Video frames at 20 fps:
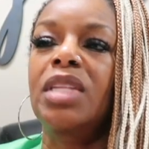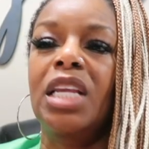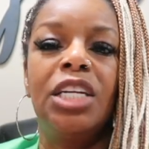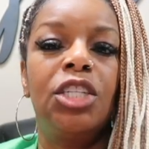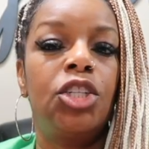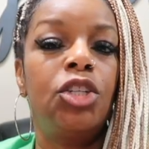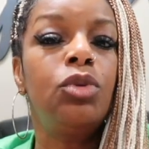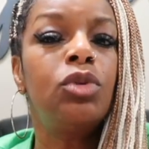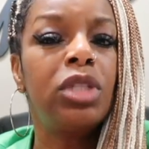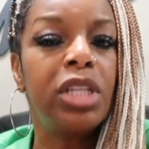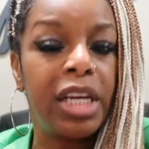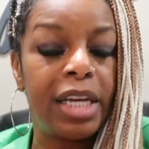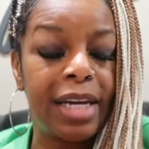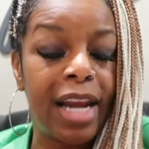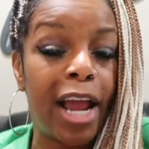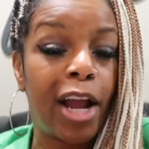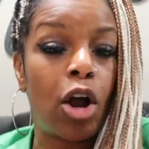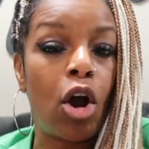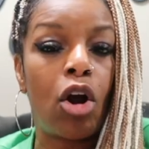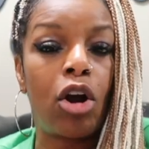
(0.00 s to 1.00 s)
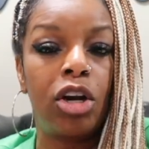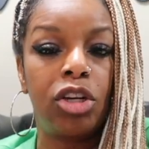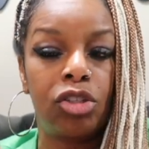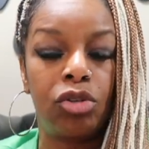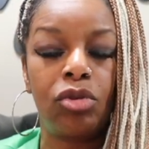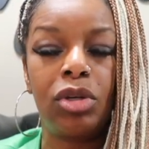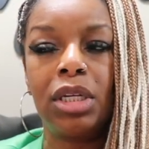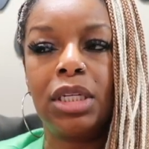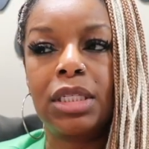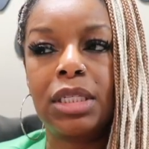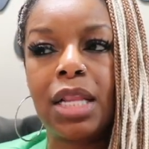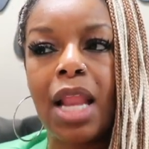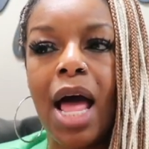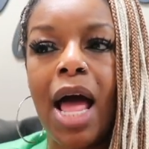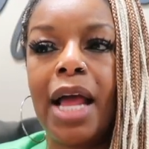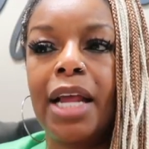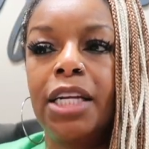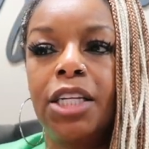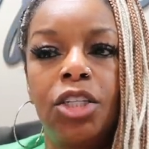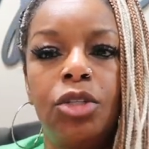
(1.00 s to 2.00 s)
And she was looking at cars on his
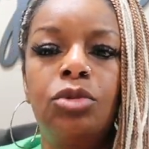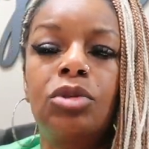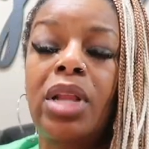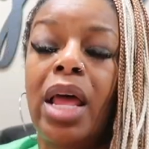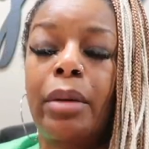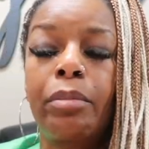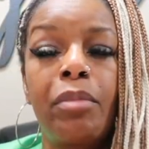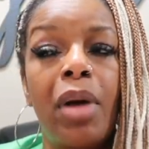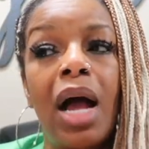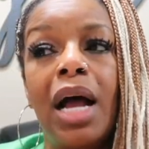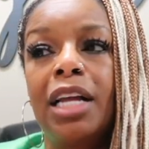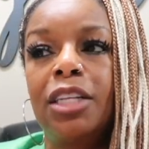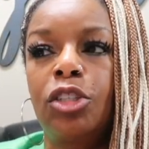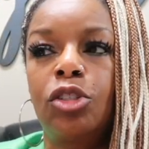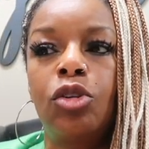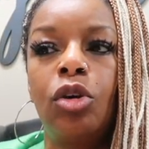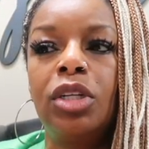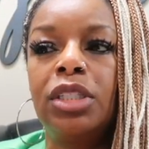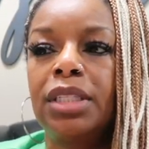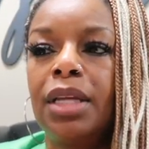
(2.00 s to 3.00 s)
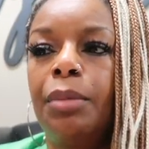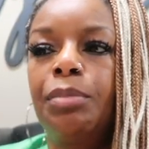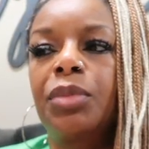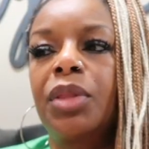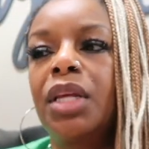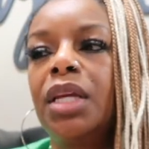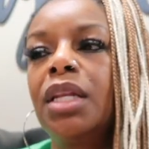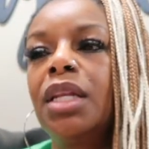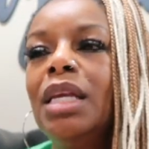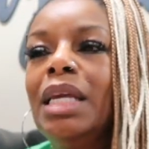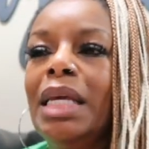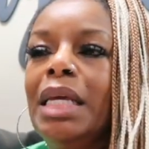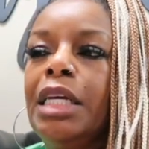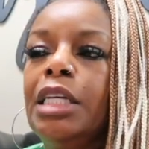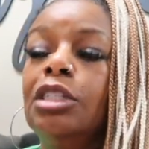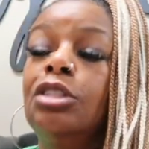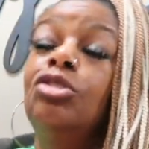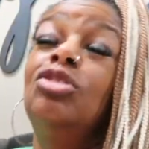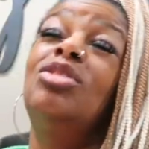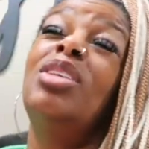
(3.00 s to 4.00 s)
lot. And she was like, Ma, I saw something.
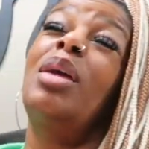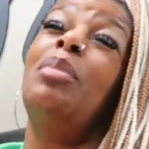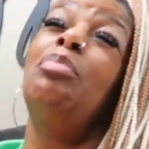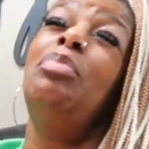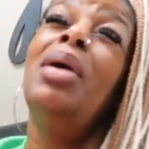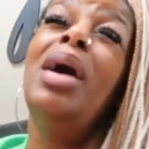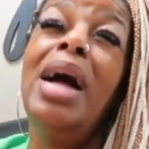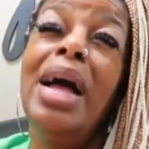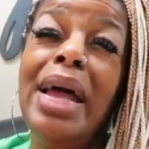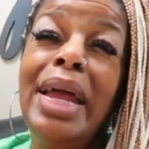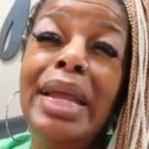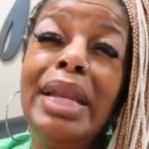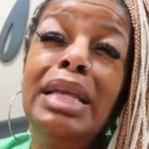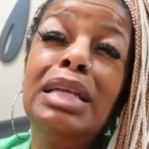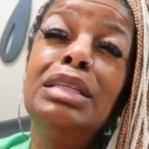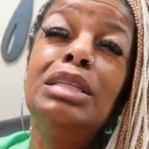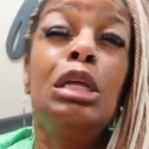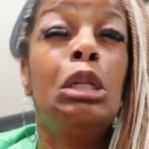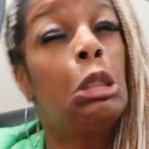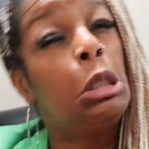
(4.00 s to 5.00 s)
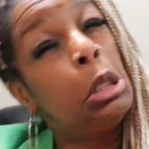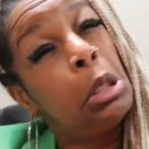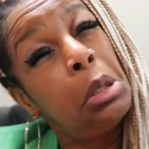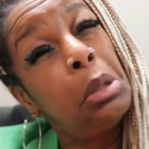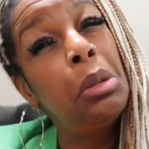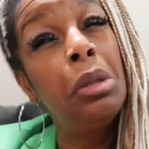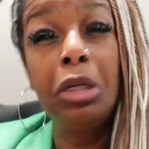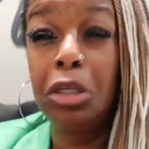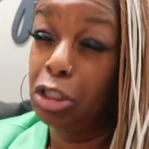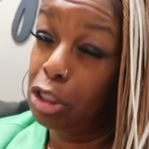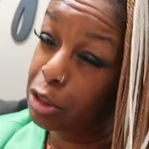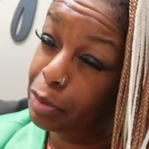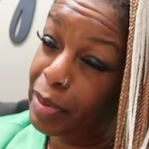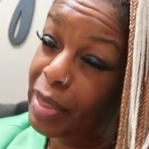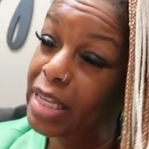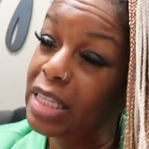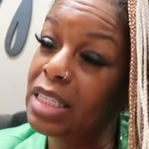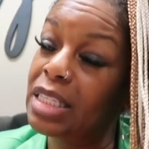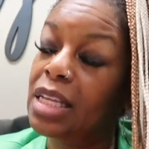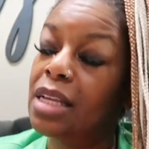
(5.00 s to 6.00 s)
She's like, but it's a little
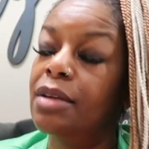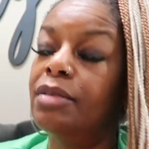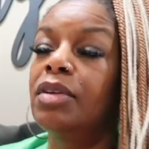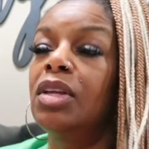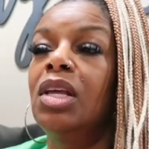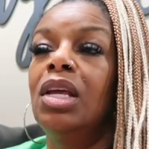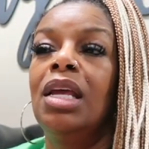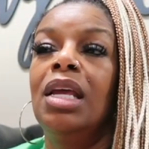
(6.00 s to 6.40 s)
expensive.